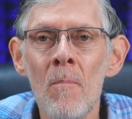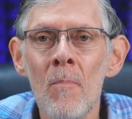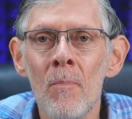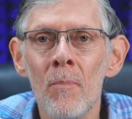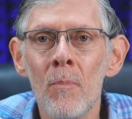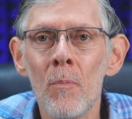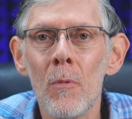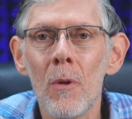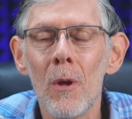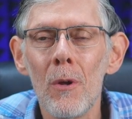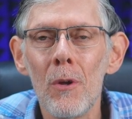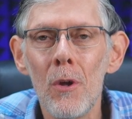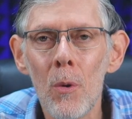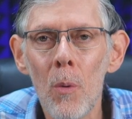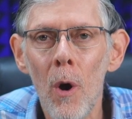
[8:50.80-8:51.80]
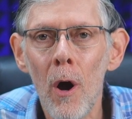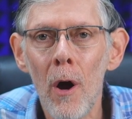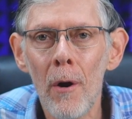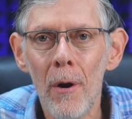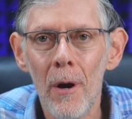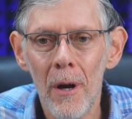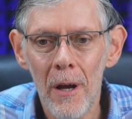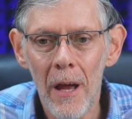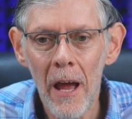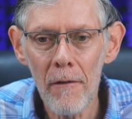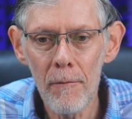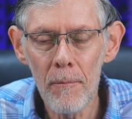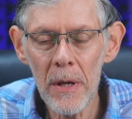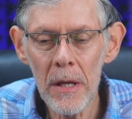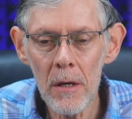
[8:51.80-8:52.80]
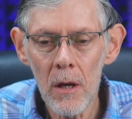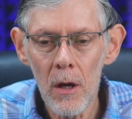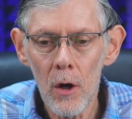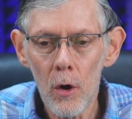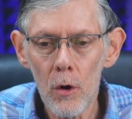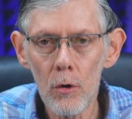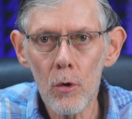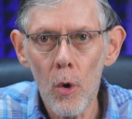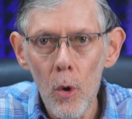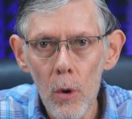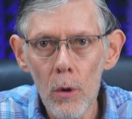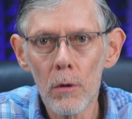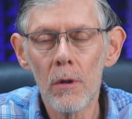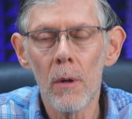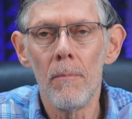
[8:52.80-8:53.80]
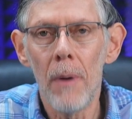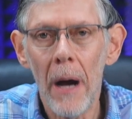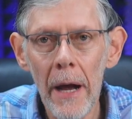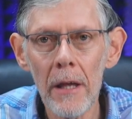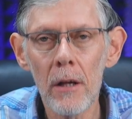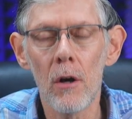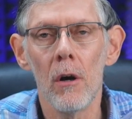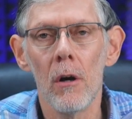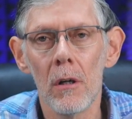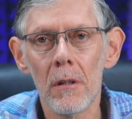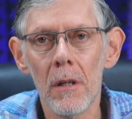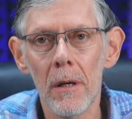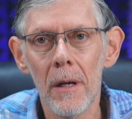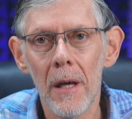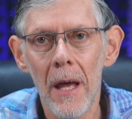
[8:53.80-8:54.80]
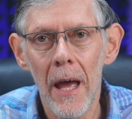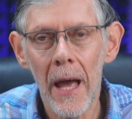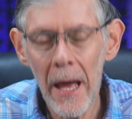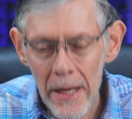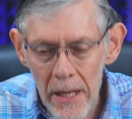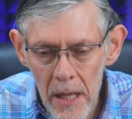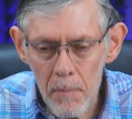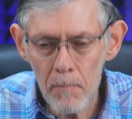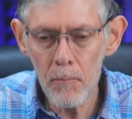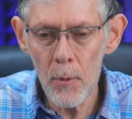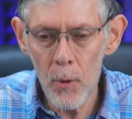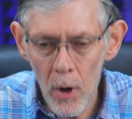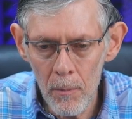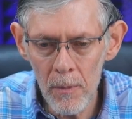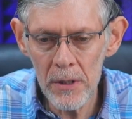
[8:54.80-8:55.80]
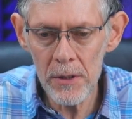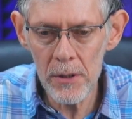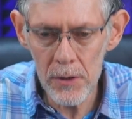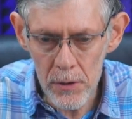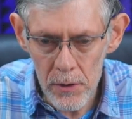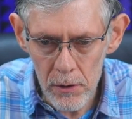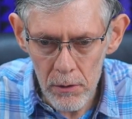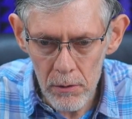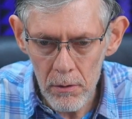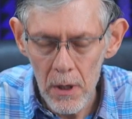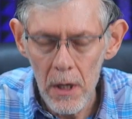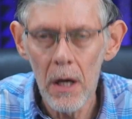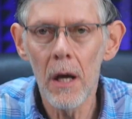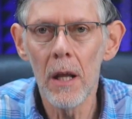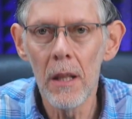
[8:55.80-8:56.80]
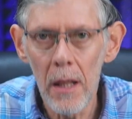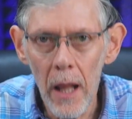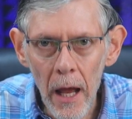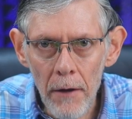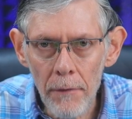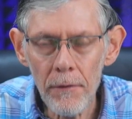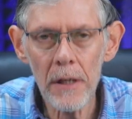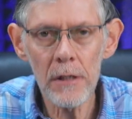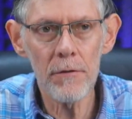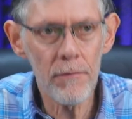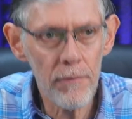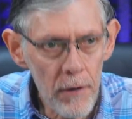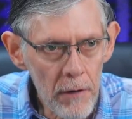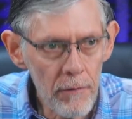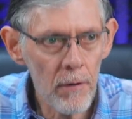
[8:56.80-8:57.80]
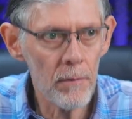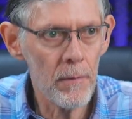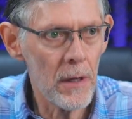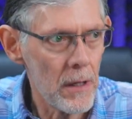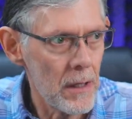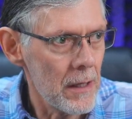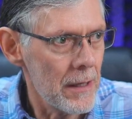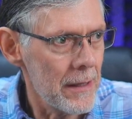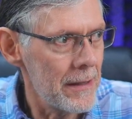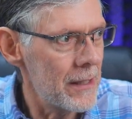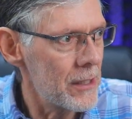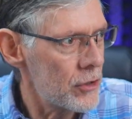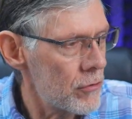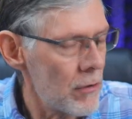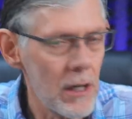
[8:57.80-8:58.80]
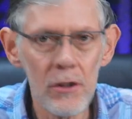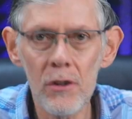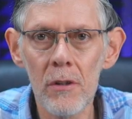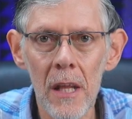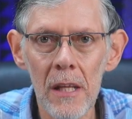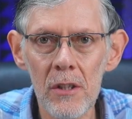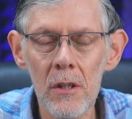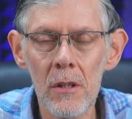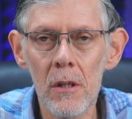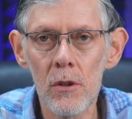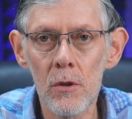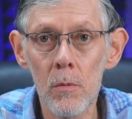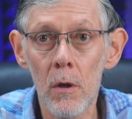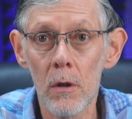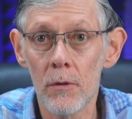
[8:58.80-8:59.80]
You have been called by God, and he promises you a life that's free from the destruction that's in this world.